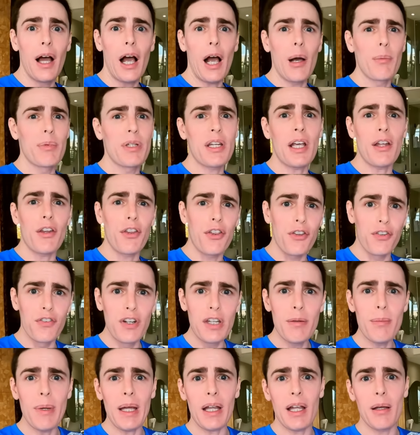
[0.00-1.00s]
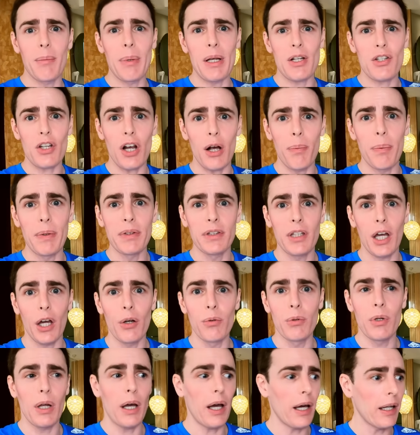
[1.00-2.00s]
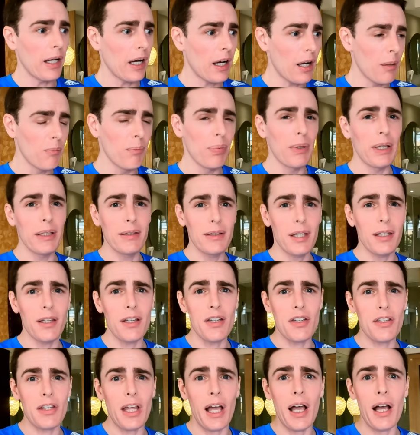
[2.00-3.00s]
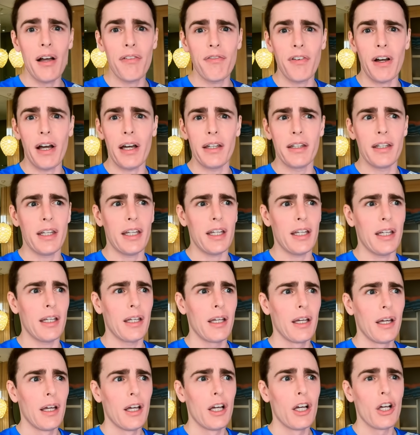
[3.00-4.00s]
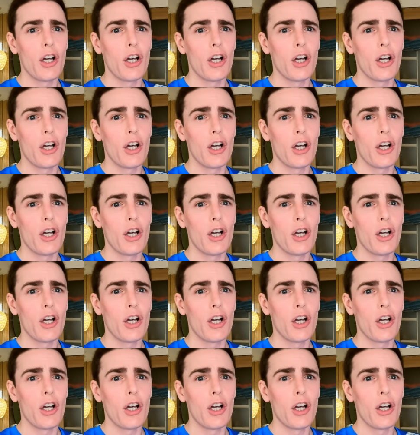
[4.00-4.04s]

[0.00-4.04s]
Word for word: I was getting three megabits up and down, and I complained to the staff, and they